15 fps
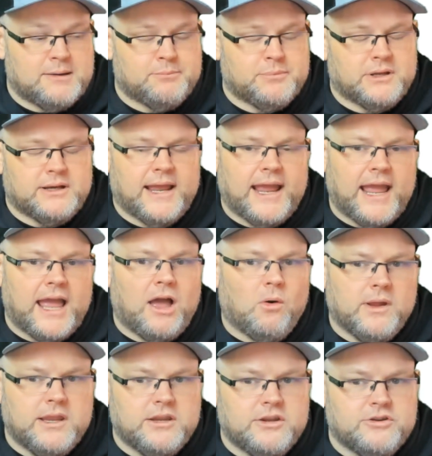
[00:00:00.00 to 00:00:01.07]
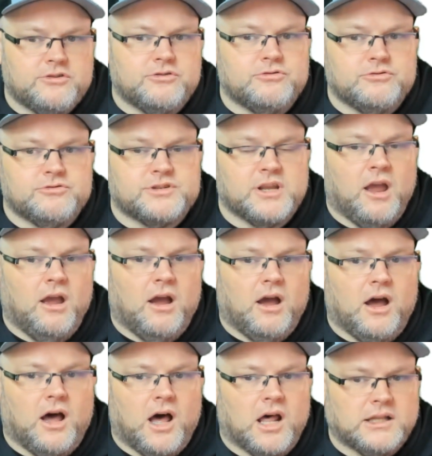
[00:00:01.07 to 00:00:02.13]
and how we use
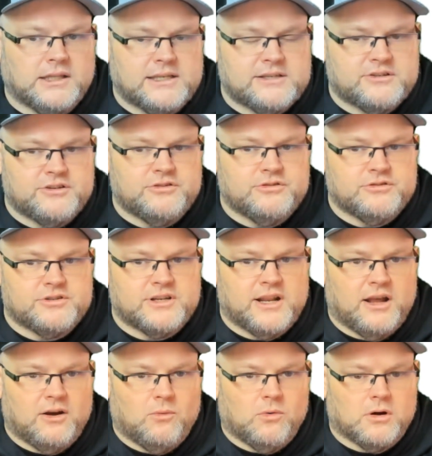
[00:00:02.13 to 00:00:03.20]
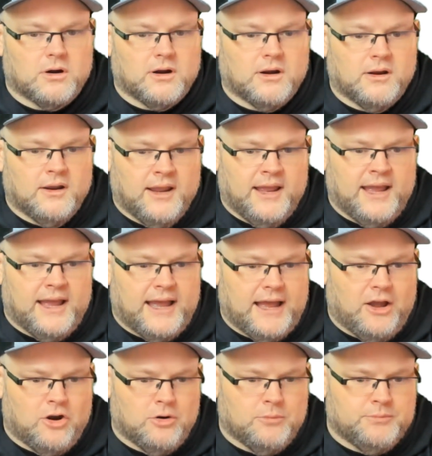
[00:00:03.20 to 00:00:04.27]
Holly's News Network.
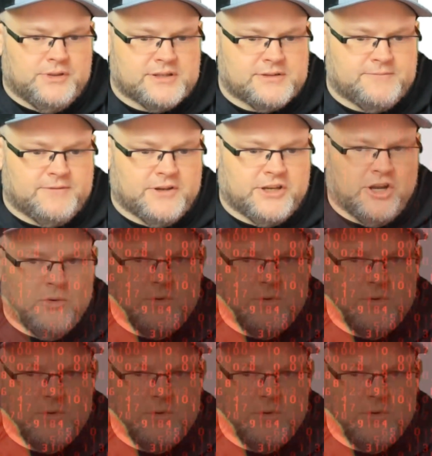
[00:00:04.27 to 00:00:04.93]
I hope this video